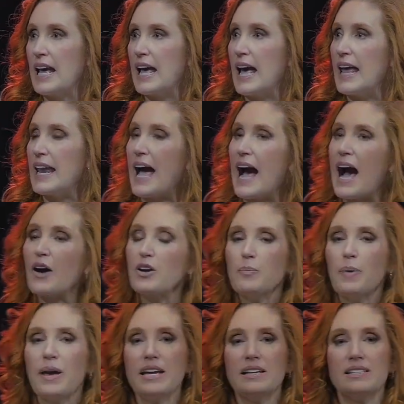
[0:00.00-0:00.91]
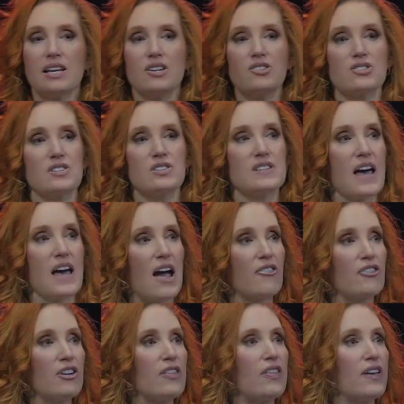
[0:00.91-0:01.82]
and how to pay attention to
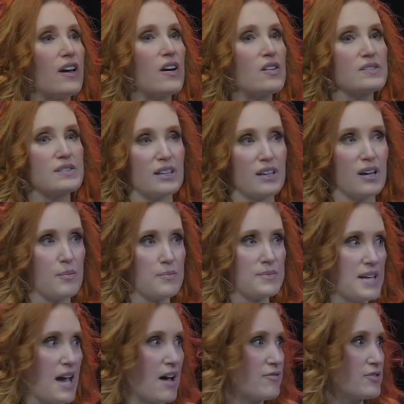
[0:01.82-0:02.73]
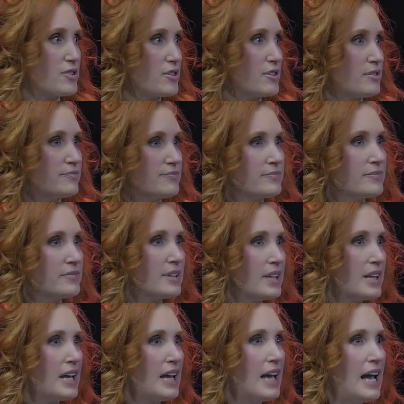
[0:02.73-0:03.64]
everything else that comes after.
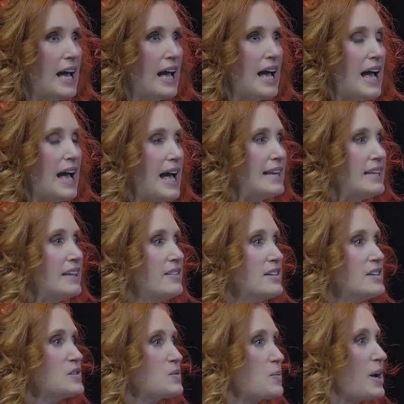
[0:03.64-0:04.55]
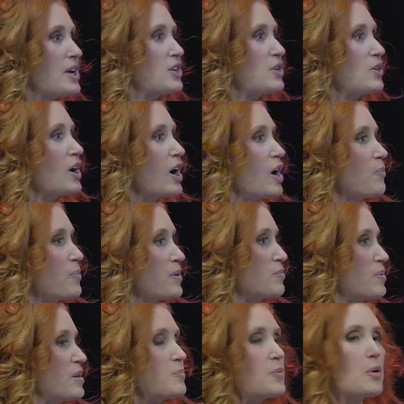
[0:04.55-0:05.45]
And in this way, you're helping
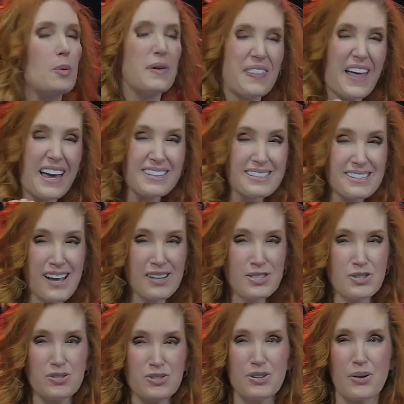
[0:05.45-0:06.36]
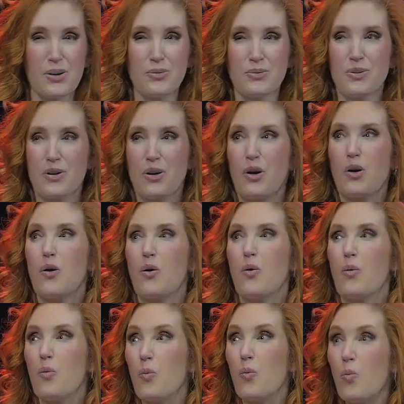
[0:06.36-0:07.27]
people with that touchstone,
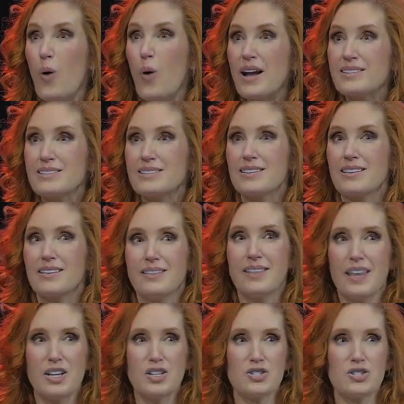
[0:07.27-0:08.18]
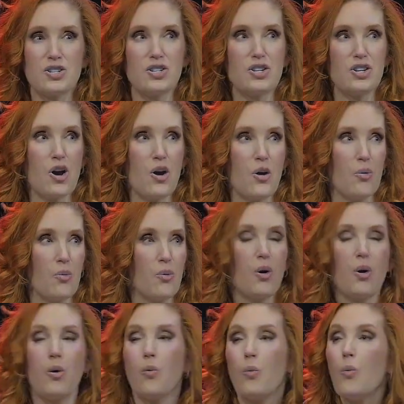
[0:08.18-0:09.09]
what they should know,
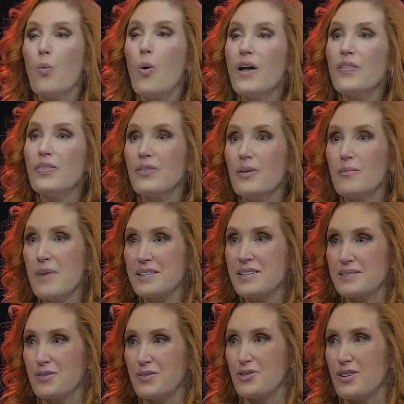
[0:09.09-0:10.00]
what the message